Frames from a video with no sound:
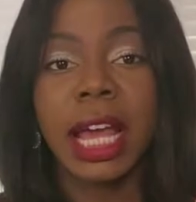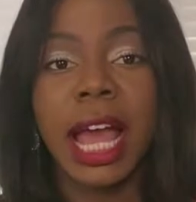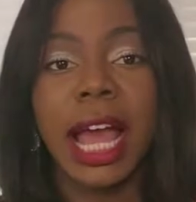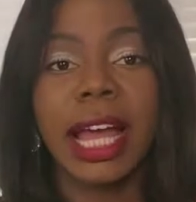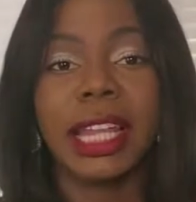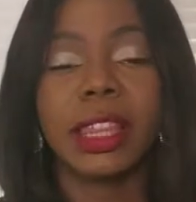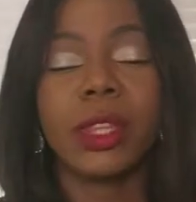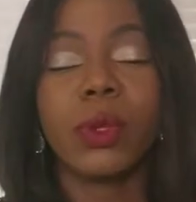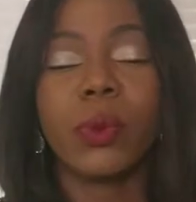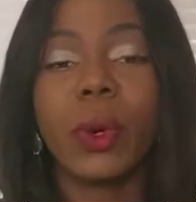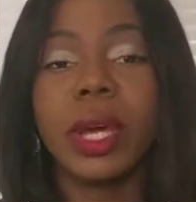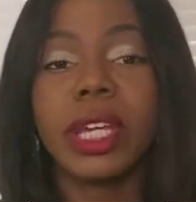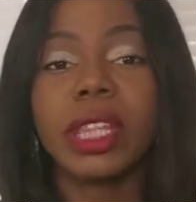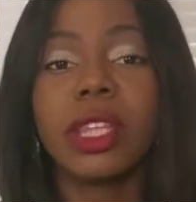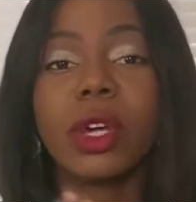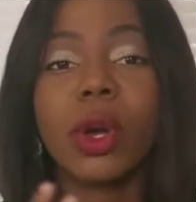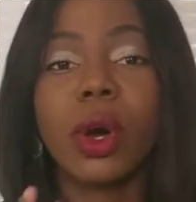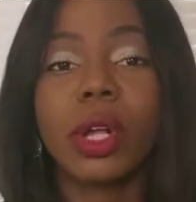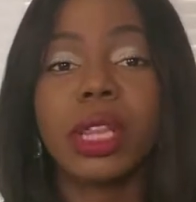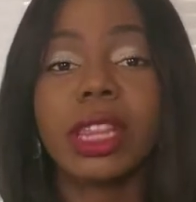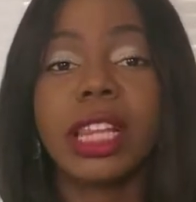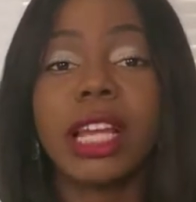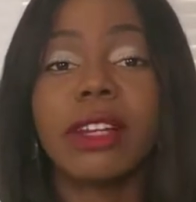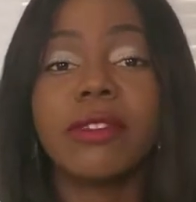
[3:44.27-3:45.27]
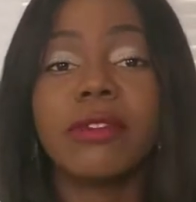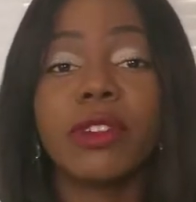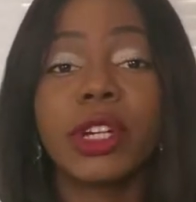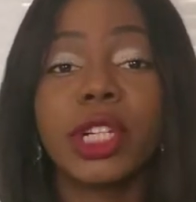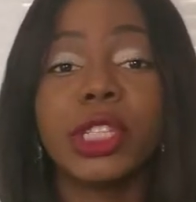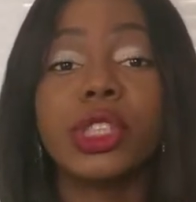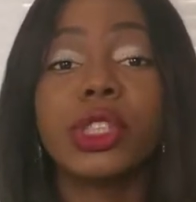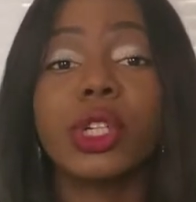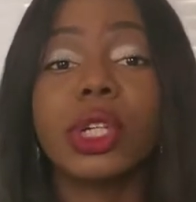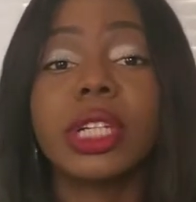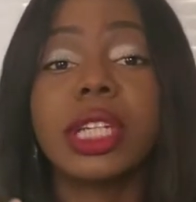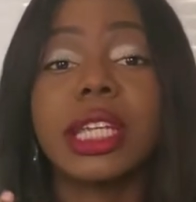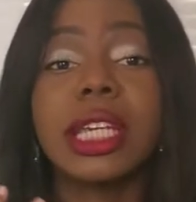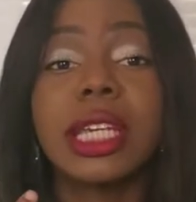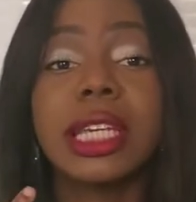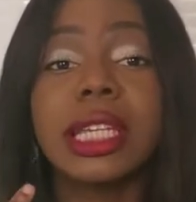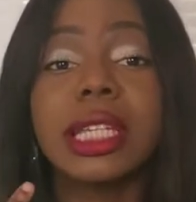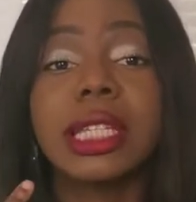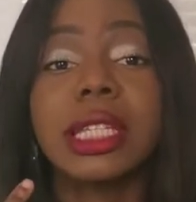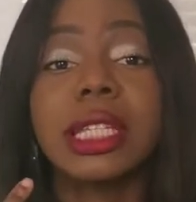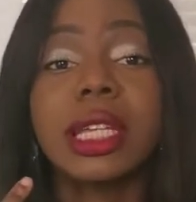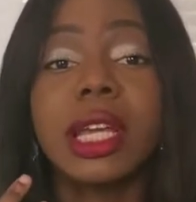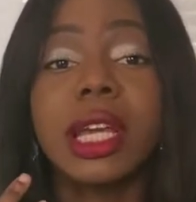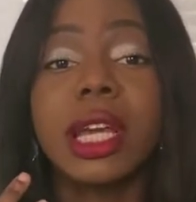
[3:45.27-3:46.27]
And the way the online version
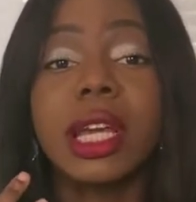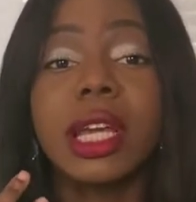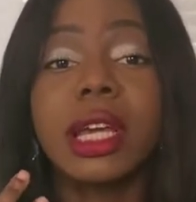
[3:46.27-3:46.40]
is